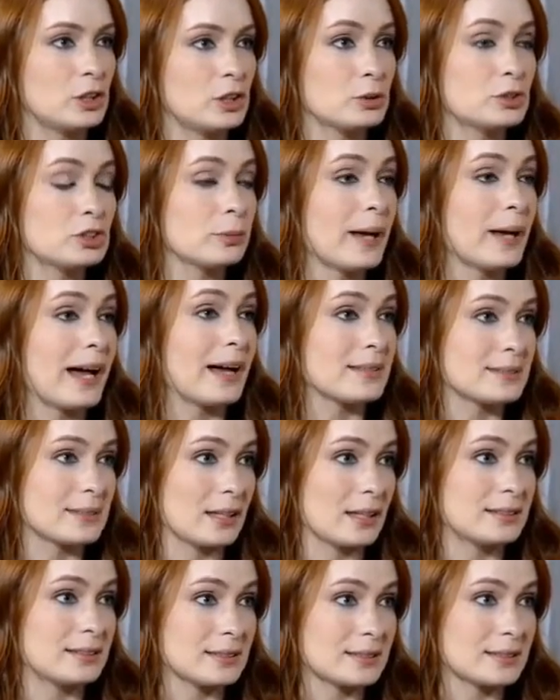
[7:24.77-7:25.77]
YouTube has
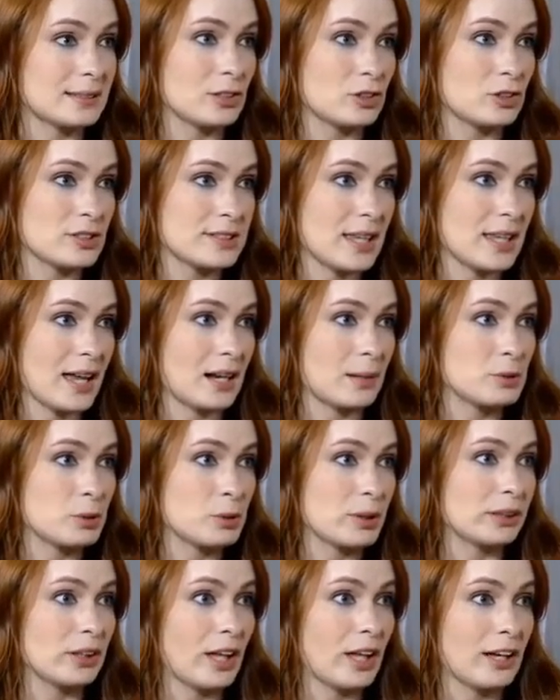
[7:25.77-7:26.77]
a destination site. I'm
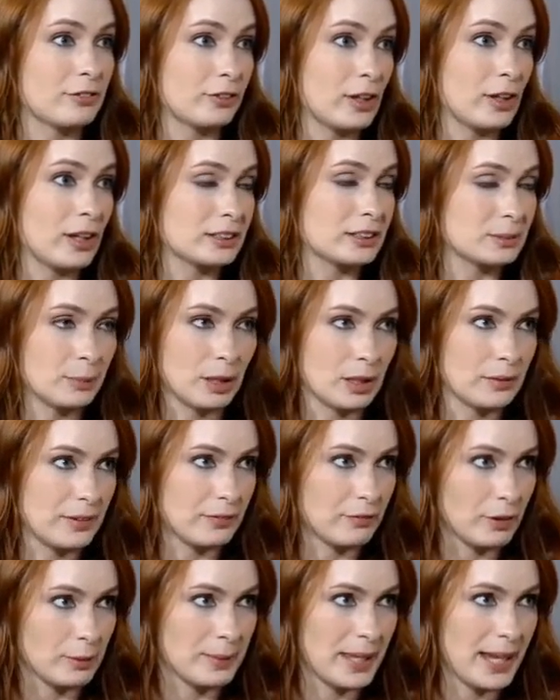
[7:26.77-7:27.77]
doing a live vlog tomorrow
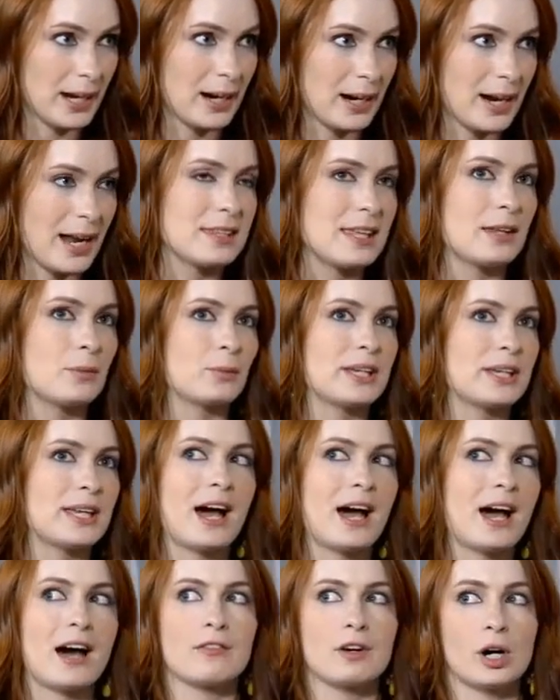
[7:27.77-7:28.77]
from there, and then we
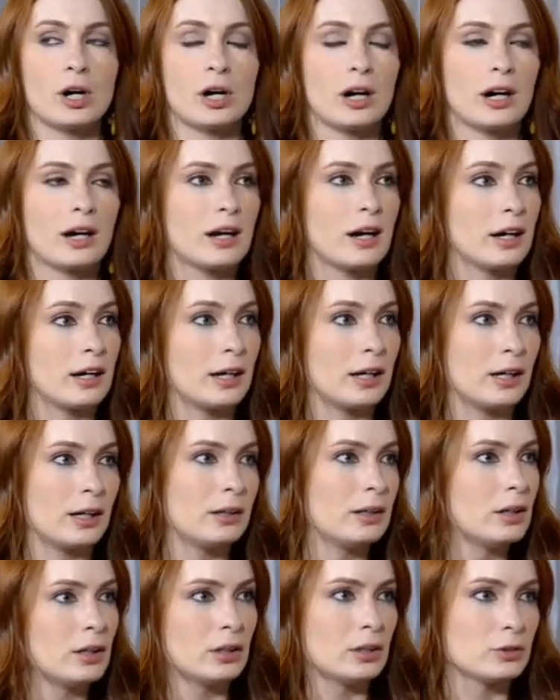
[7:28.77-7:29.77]
have
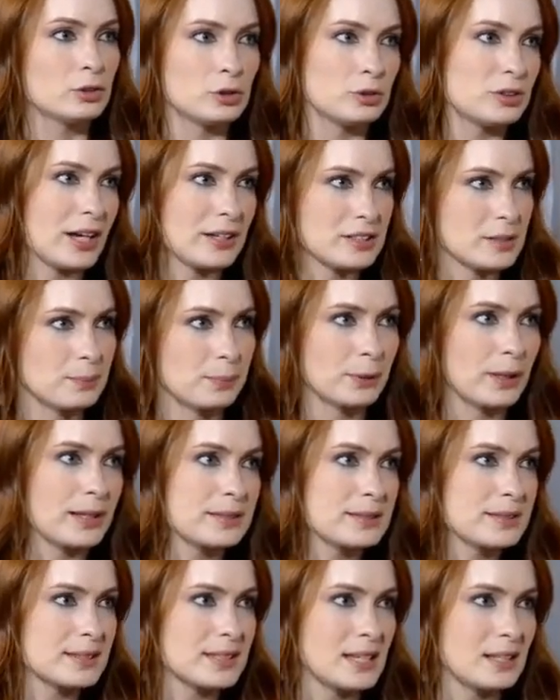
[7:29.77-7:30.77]
our 2,000
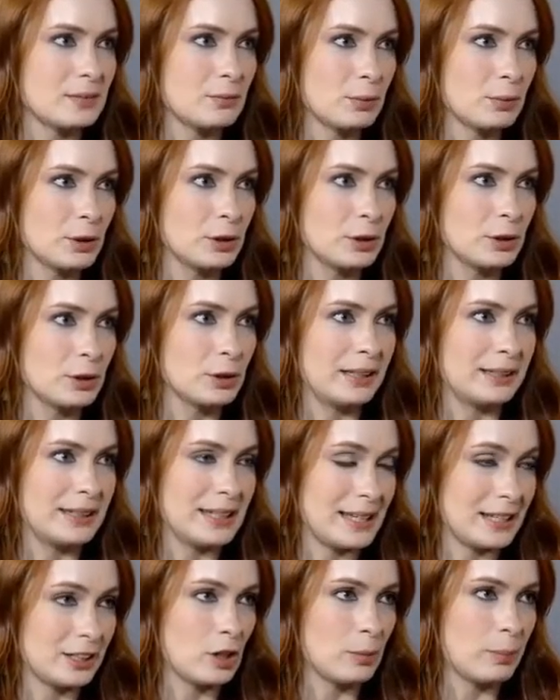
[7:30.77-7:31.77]
plus seat room at
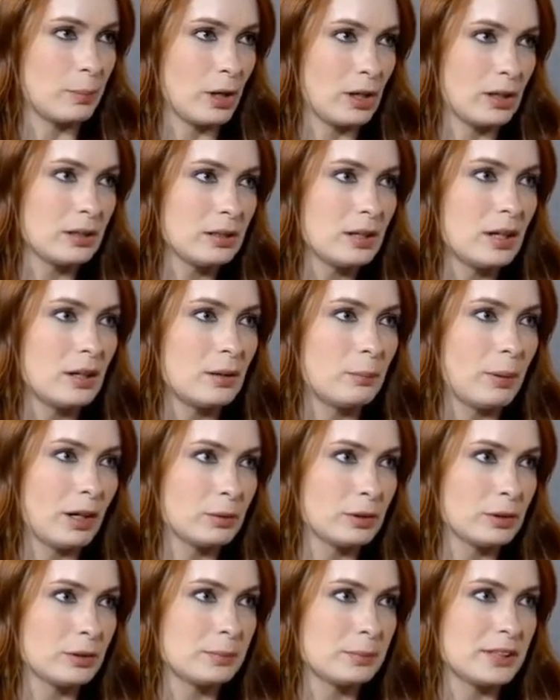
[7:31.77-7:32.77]
the Indigo
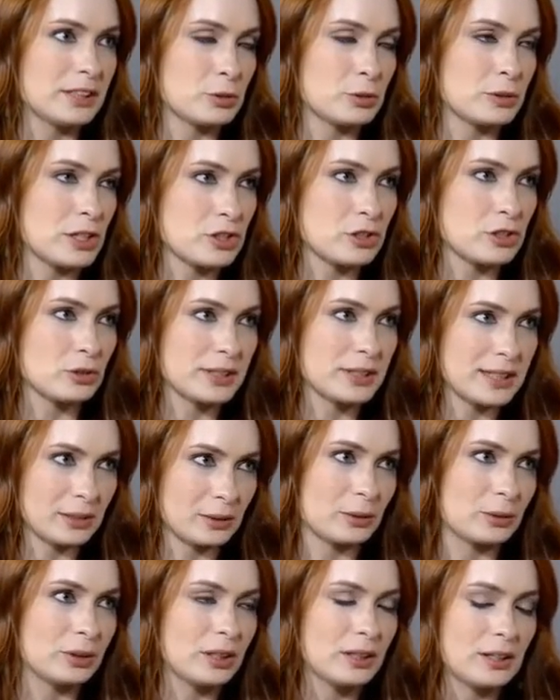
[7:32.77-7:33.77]
Ballroom. The traditional
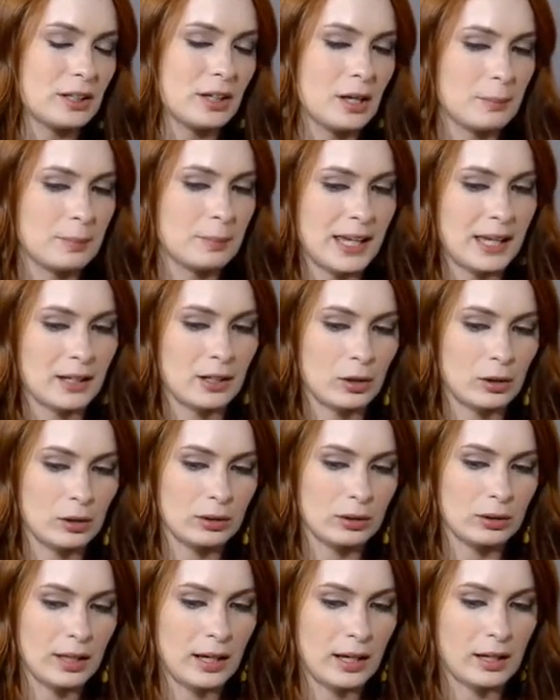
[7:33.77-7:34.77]
Guild
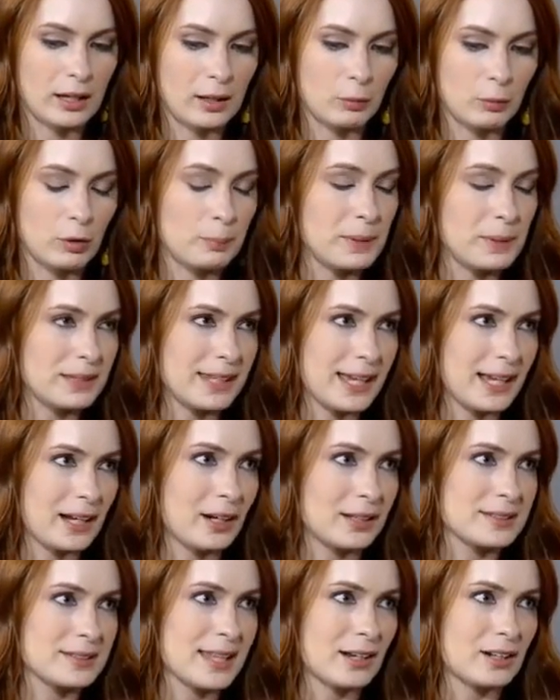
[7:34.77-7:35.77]
panel will be
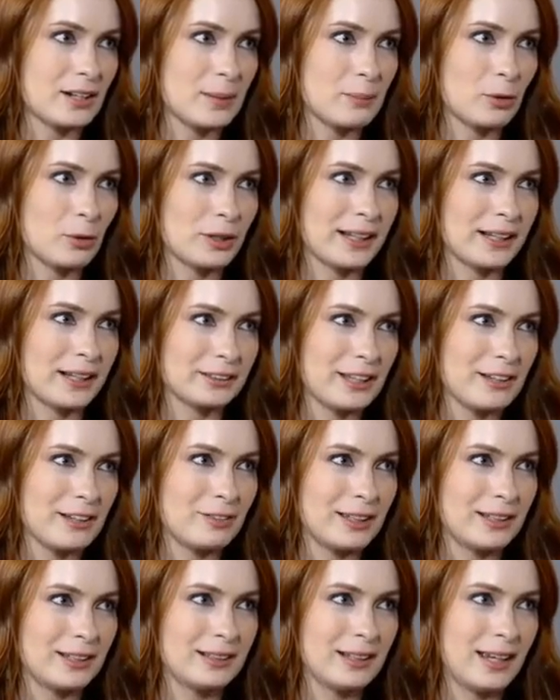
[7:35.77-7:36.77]
there on Saturday morning at
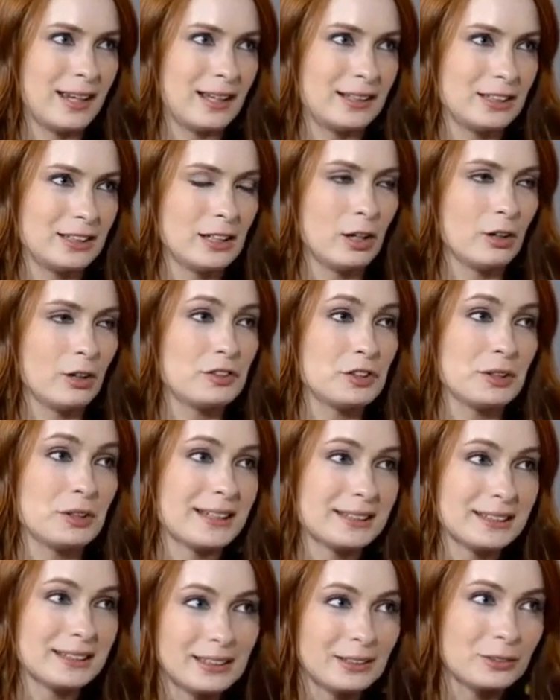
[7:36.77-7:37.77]
11. And if you
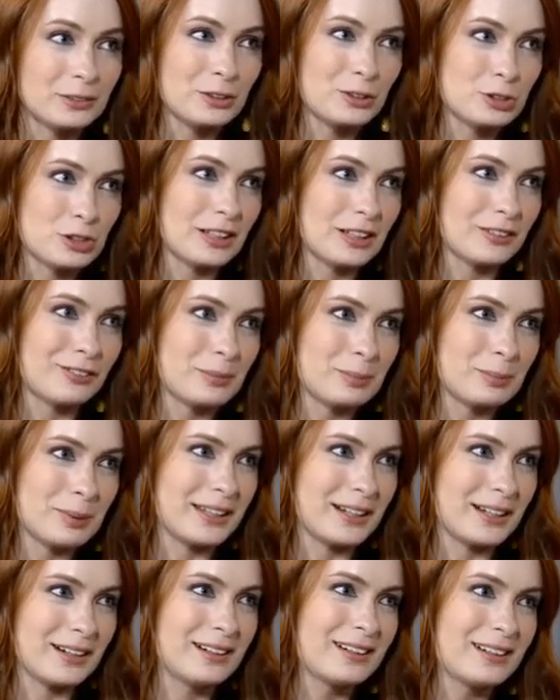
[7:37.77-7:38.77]
like the Guild, you should definitely
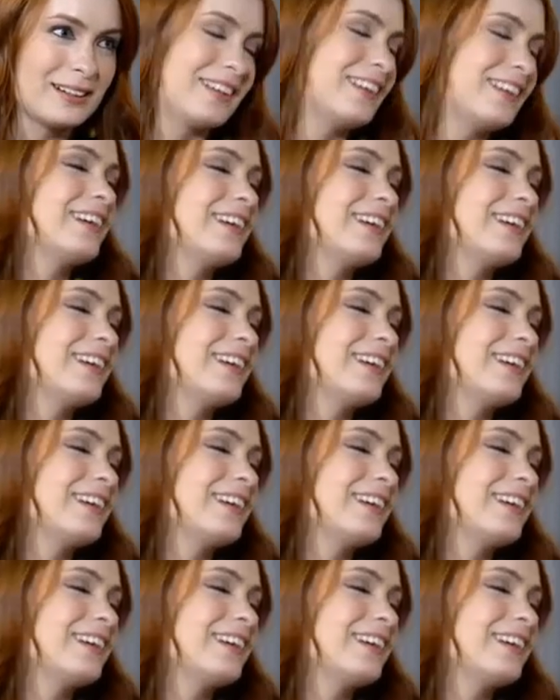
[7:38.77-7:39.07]
be there.